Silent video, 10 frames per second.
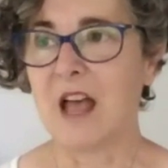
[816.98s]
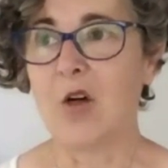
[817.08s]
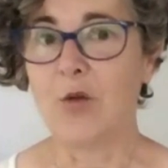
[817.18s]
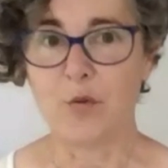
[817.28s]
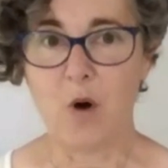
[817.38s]

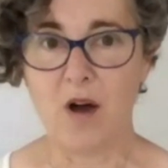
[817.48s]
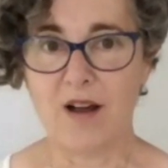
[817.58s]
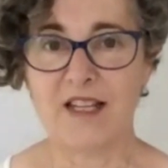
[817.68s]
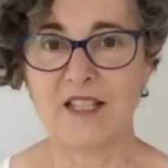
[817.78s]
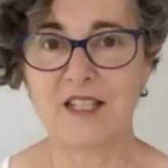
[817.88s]

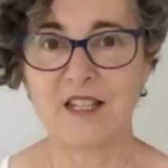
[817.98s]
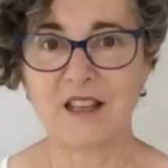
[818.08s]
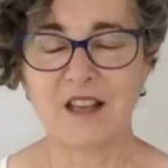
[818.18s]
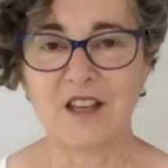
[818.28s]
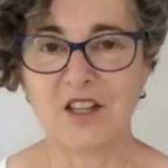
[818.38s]
health-wise.
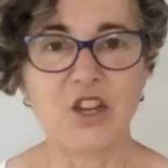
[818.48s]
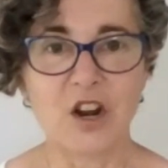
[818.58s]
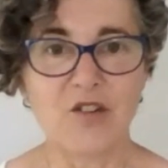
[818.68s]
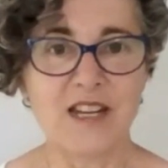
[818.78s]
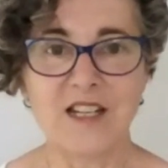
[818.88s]
You
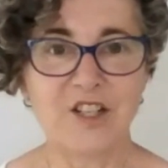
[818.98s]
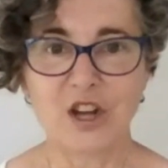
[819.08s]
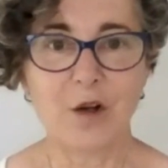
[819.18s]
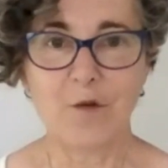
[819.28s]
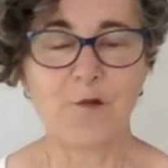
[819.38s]
don't need a
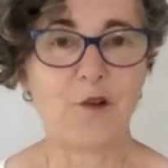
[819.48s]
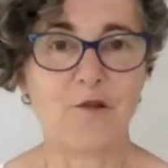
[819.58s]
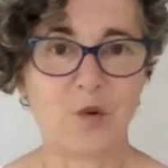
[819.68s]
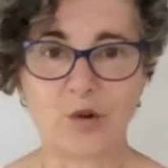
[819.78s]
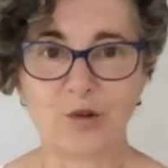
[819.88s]
shelf full
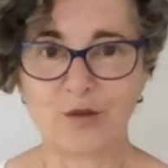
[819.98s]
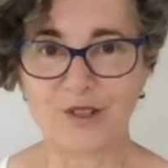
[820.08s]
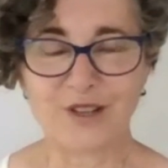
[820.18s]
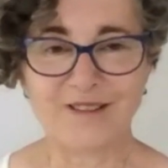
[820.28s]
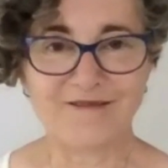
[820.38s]
of
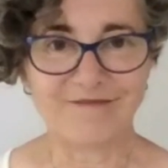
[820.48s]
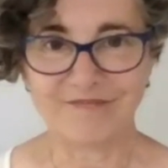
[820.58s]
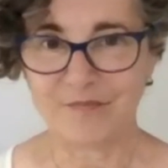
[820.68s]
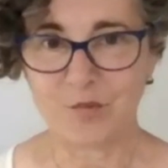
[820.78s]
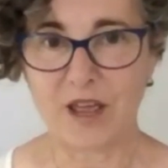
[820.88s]
bottles and
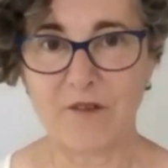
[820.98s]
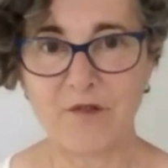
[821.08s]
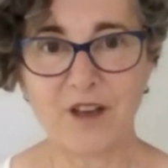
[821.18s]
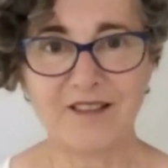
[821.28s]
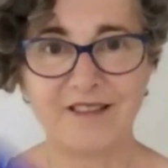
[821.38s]

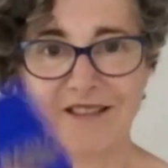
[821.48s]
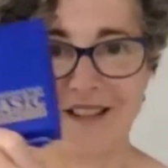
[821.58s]
whatever.